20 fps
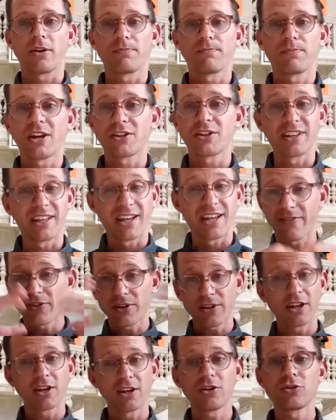Basically,
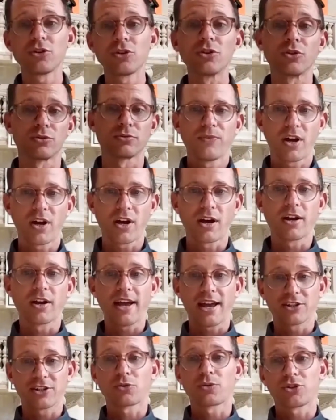everything you do
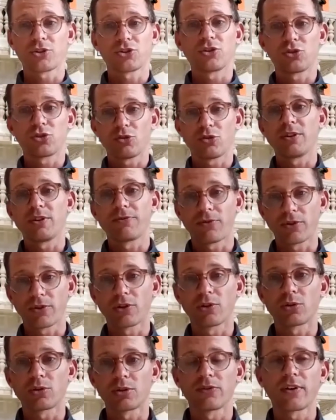as a Christian should be for the
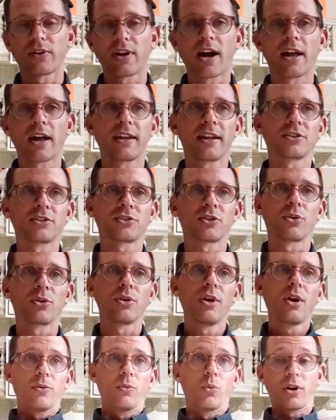glory of God. And
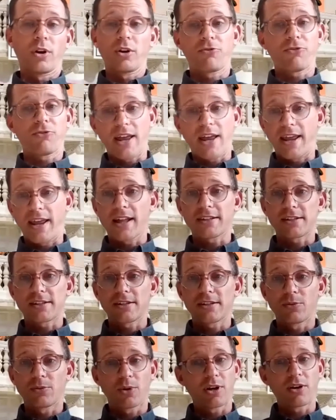so we're in
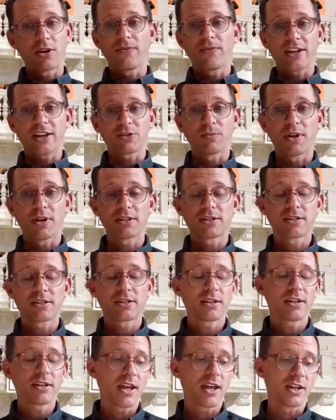finance, we're in
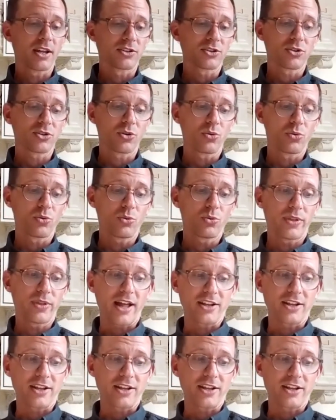investments, and so